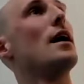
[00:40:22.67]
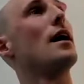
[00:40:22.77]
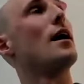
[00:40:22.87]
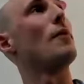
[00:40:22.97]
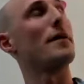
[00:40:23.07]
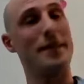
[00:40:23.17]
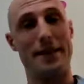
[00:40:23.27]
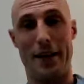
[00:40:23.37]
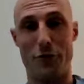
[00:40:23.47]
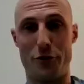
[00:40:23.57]
I think
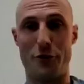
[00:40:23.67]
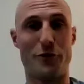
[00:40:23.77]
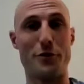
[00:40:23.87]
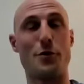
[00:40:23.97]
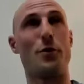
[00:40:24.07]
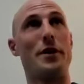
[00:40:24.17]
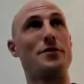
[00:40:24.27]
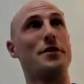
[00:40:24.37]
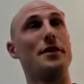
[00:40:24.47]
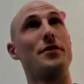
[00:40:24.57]
the answer to your first
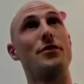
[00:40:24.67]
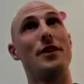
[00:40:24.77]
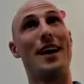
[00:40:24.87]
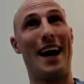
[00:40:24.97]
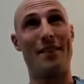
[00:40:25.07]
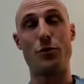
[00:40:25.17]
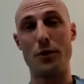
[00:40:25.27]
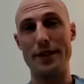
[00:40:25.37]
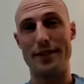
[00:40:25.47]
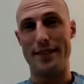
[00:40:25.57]
question is I haven't
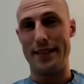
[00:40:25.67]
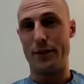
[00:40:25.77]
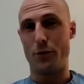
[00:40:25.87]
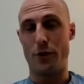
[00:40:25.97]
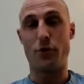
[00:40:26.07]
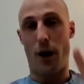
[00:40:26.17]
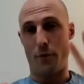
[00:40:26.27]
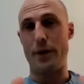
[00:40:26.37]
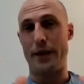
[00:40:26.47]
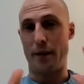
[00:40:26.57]
really seen it. So I'm
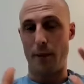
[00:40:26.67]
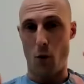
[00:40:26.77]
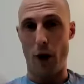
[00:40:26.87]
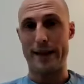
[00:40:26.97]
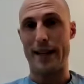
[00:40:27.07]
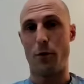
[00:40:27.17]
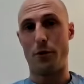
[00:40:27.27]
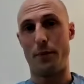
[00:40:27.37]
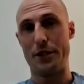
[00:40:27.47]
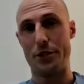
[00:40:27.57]
speaking about wet lab
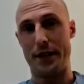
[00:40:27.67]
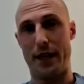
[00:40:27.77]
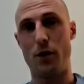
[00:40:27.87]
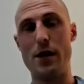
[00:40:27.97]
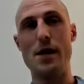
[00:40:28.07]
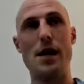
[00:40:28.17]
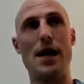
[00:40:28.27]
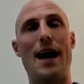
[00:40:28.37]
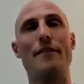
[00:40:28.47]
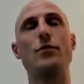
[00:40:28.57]
automation now.
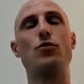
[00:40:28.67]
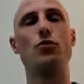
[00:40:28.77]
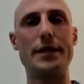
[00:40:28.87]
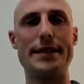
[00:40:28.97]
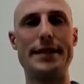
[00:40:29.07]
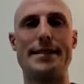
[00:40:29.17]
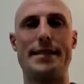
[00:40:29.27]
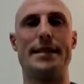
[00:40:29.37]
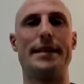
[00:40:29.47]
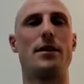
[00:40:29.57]
Haven't really
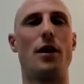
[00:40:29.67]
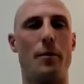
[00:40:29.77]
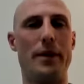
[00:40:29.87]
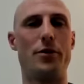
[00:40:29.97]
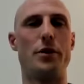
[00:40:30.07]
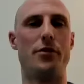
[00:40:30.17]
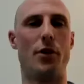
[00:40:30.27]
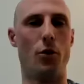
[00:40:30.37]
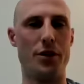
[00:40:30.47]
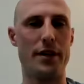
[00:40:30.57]
seen it come into its
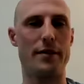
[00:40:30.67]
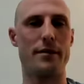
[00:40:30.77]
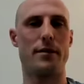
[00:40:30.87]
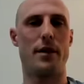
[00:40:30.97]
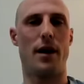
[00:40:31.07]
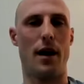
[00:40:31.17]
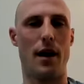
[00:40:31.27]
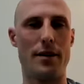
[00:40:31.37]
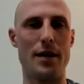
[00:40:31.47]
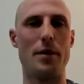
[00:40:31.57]
own yet.
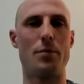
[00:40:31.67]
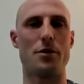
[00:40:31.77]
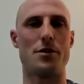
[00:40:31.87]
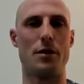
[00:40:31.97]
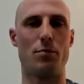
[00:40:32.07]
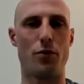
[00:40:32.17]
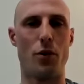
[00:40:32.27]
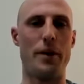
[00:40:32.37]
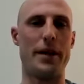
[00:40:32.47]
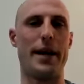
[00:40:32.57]
I think people are still
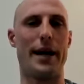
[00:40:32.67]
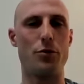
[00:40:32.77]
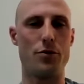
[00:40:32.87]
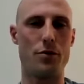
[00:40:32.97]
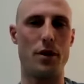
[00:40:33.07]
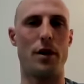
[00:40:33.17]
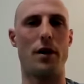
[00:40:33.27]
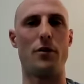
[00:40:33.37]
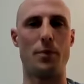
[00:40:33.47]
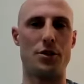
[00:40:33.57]
probing it out,
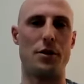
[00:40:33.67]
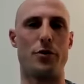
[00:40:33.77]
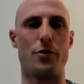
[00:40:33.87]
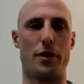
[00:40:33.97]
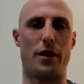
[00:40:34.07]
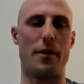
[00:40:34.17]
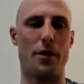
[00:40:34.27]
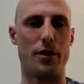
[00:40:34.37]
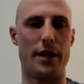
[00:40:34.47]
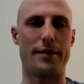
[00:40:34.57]
especially if we're talking
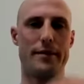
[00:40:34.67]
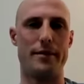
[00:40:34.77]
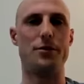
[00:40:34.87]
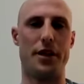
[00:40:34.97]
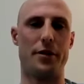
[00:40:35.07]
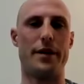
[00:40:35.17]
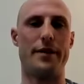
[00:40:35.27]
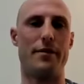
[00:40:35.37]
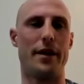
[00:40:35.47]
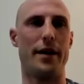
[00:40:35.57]
about like
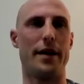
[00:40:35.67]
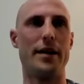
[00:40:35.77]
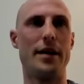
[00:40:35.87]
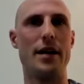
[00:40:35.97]
generative AI.